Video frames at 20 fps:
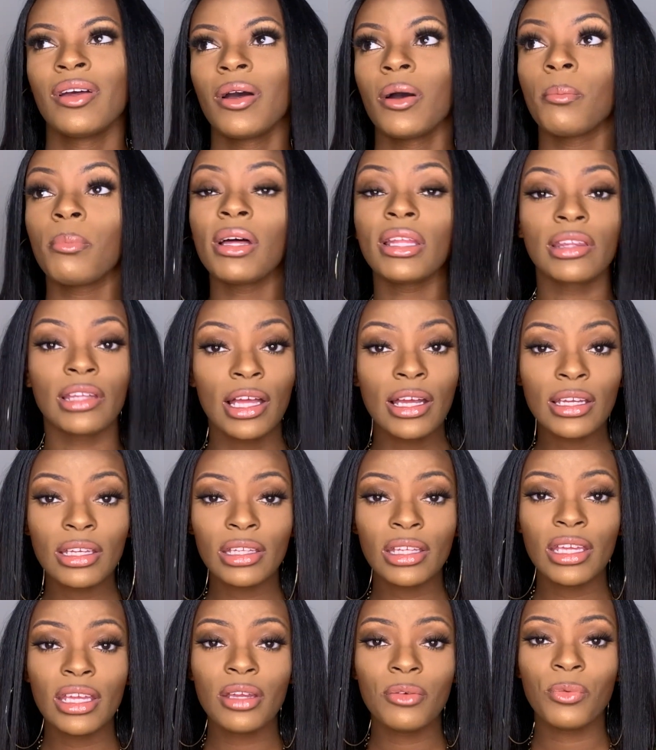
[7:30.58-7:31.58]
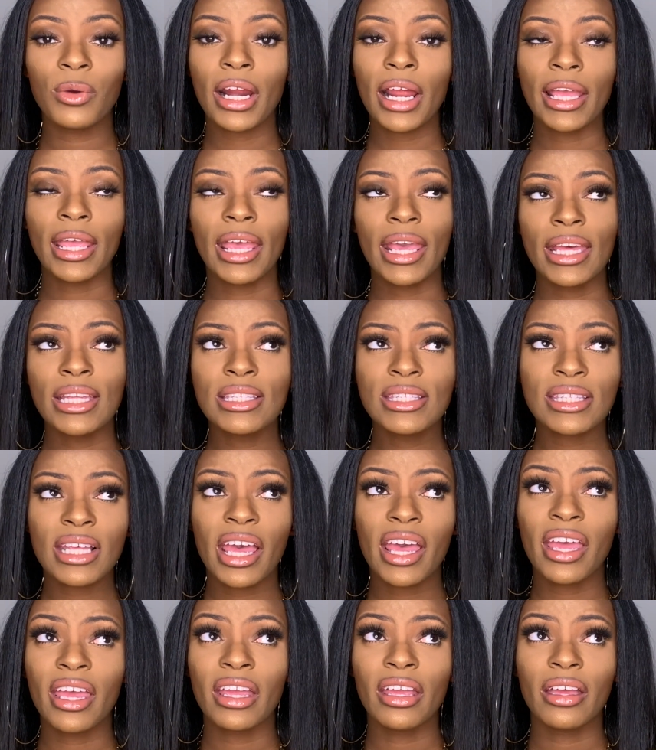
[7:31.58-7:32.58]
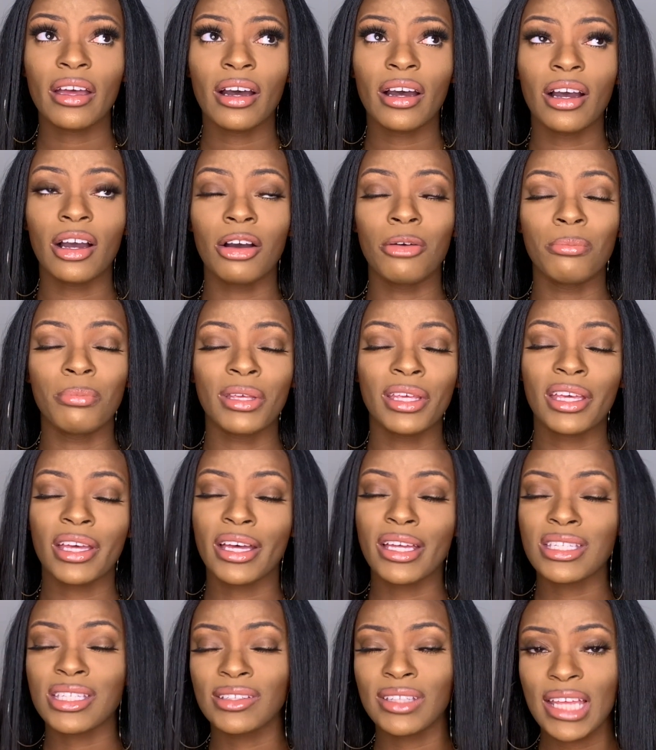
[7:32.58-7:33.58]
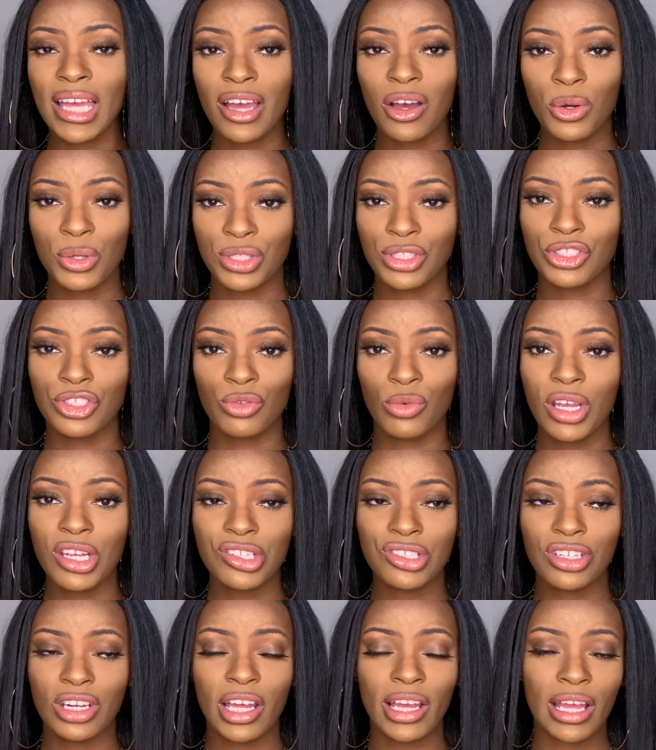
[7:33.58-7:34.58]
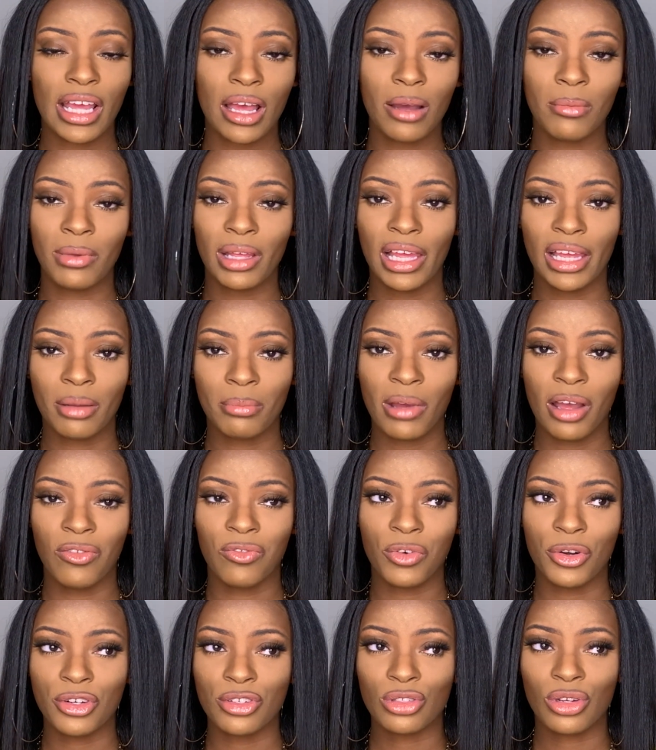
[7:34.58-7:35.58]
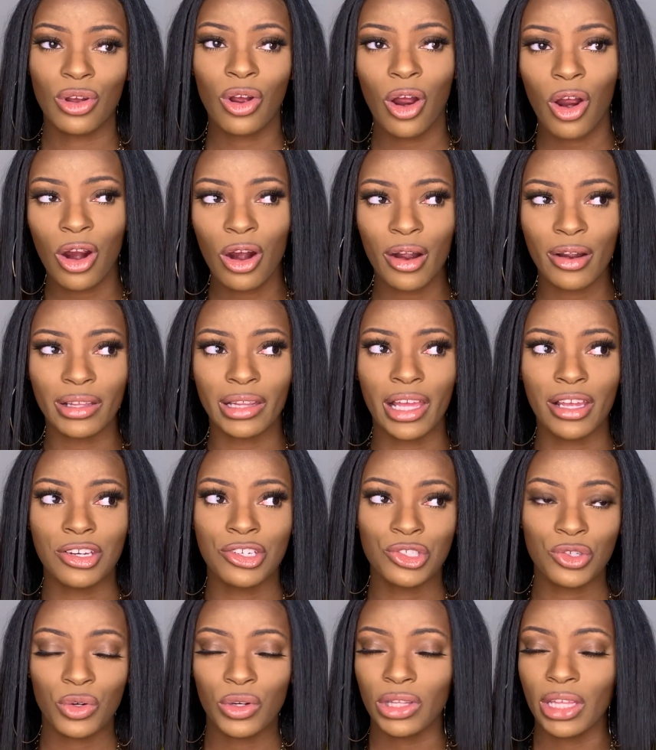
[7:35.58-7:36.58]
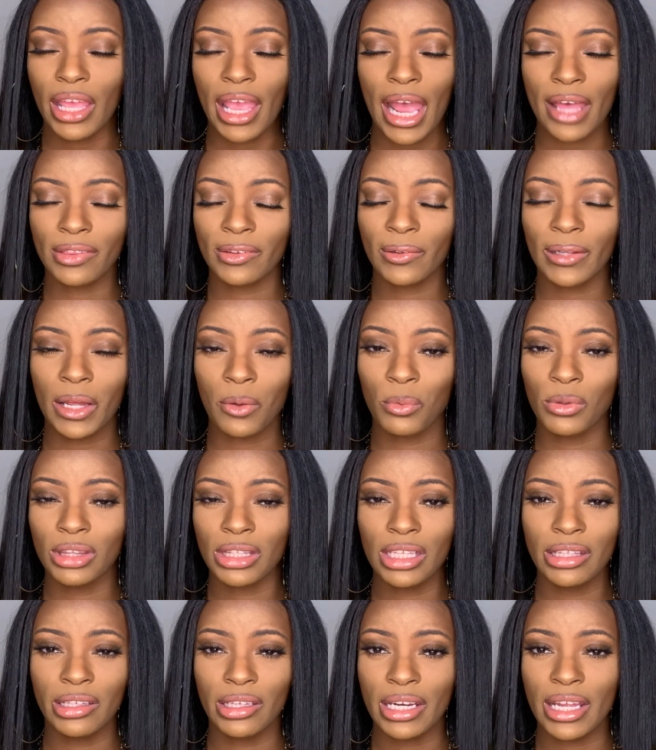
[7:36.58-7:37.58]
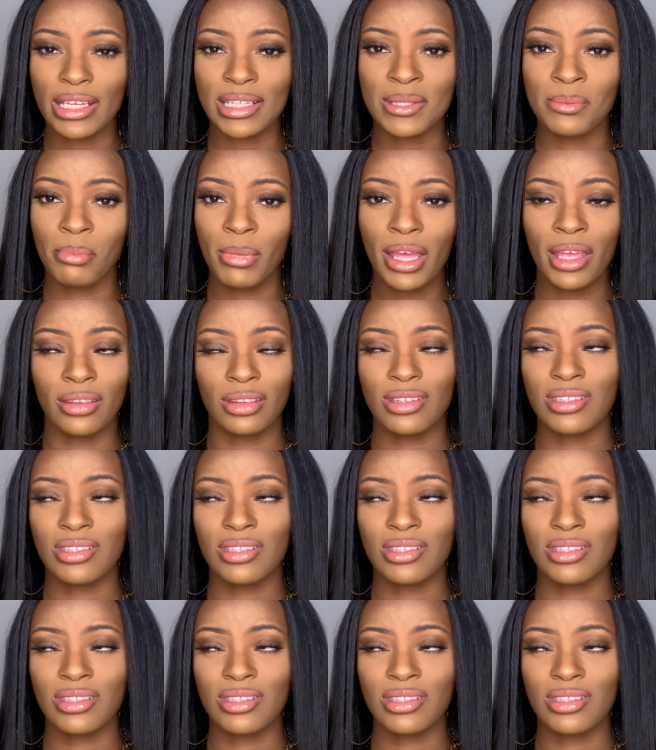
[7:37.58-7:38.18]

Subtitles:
But luckily, what I can say, because of that whole situation, I got like my first car like shortly after, like within the next month.